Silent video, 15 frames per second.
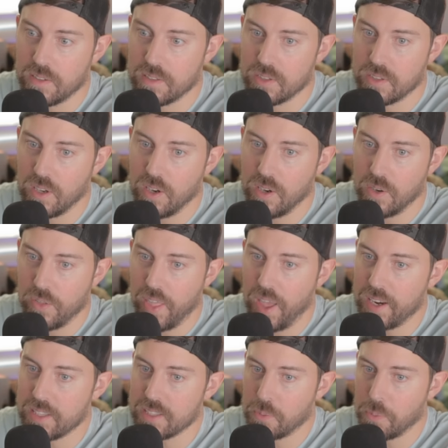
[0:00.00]
So
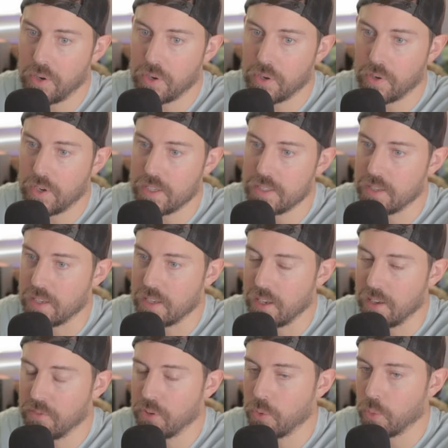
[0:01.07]
that is pretty crazy.
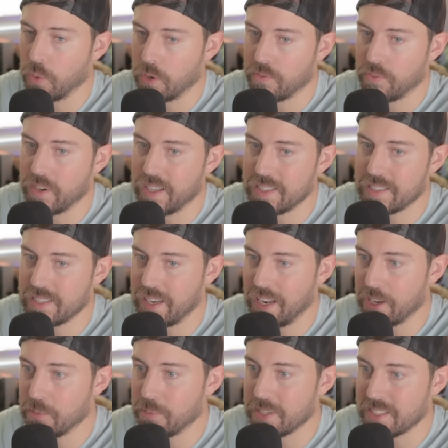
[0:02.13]
If you work for Nissan,
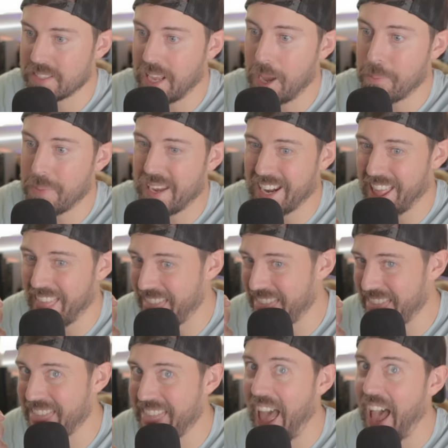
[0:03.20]
I would be
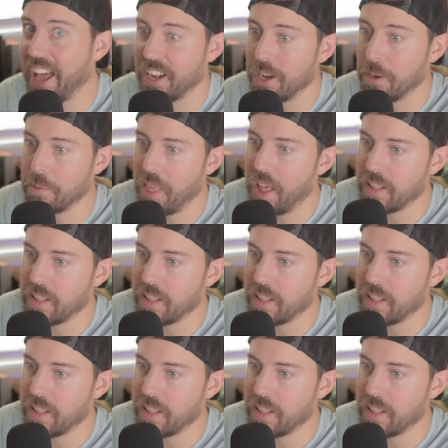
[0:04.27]
snapping that up.